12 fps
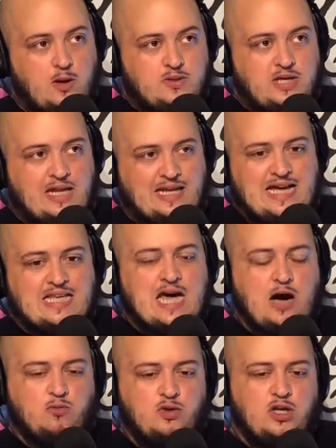You know what I'm saying? Like,
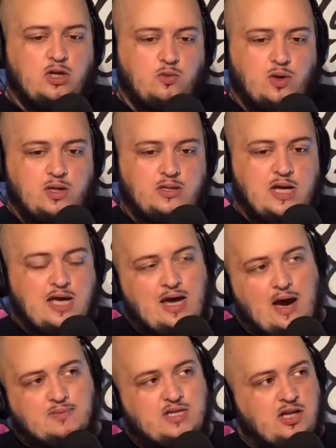that's how real it was.
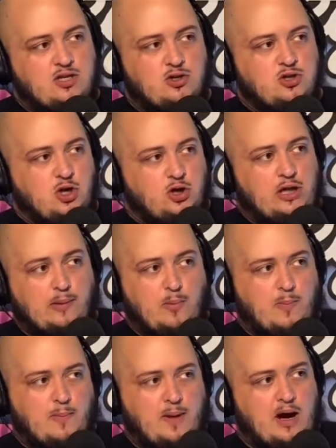I'm 10 years old
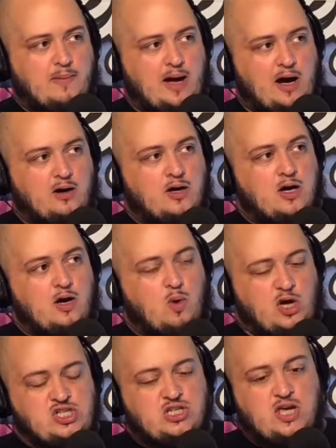helping my mom out
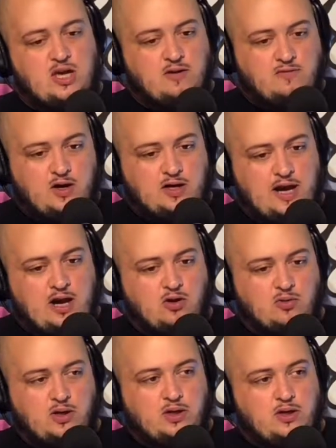while she's kicking fucking
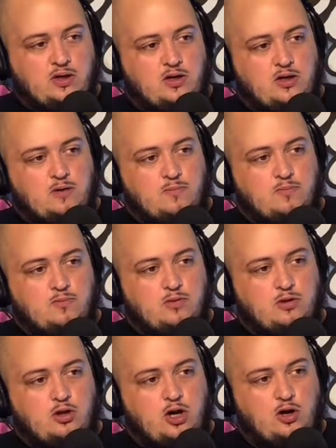heroin.
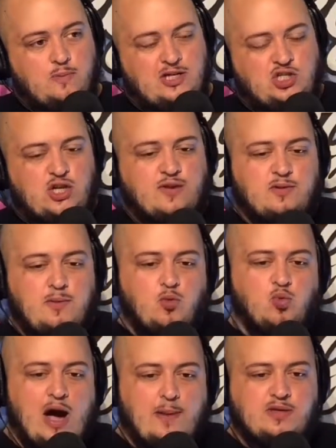You know what I mean? She'd have
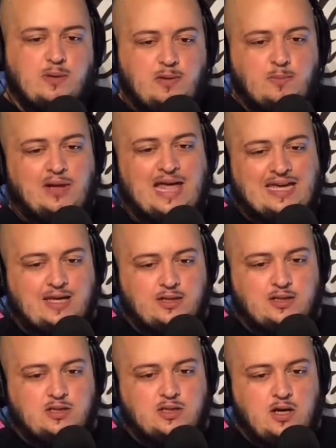to be wrapped up in
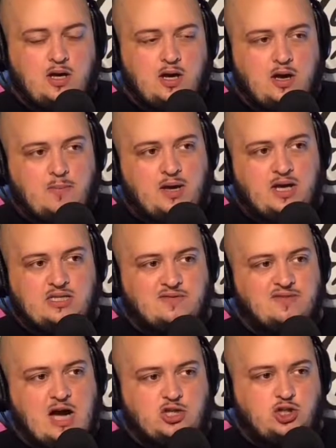blankets
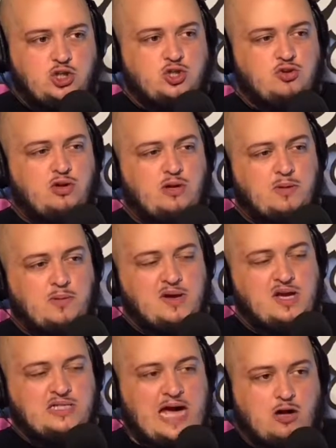because if not, she's
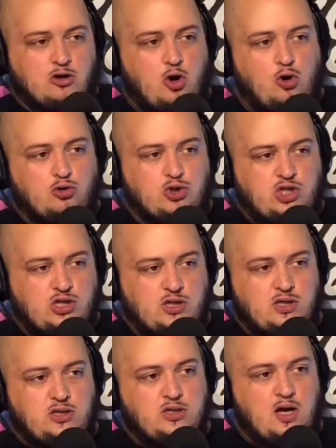screaming because of how cold
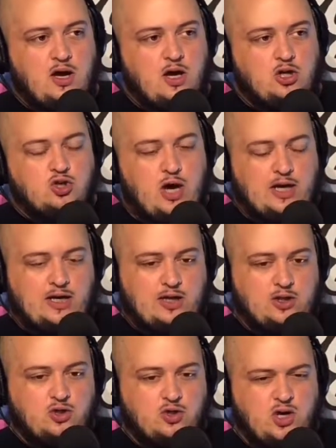she is
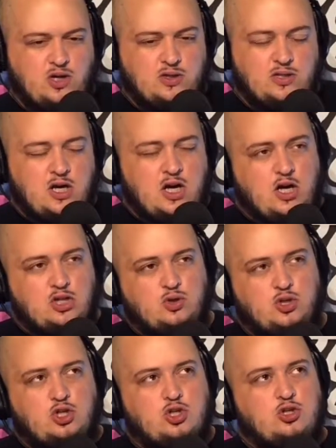trying to kick the drugs.
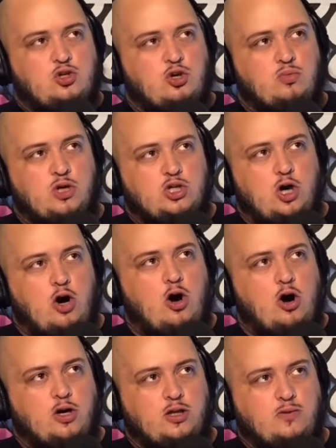So it's so much
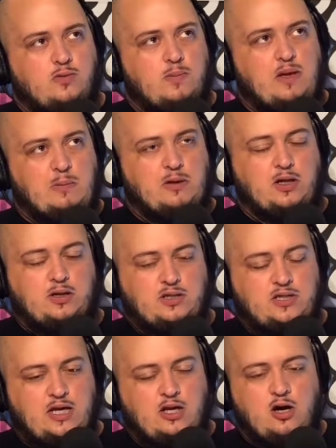harder than what people
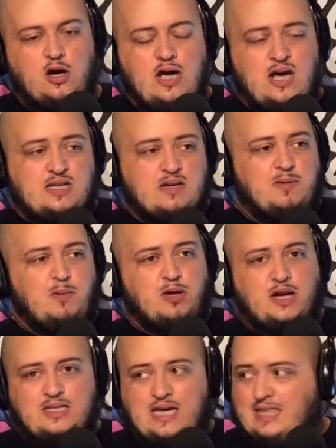understand. Some
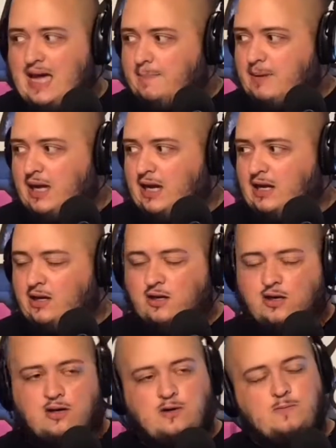people are going to take that
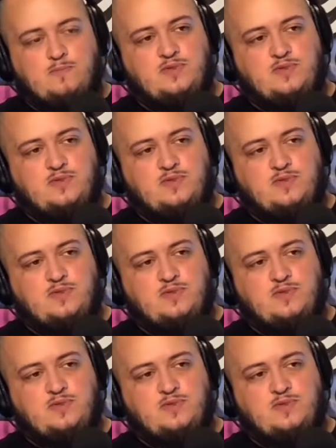pain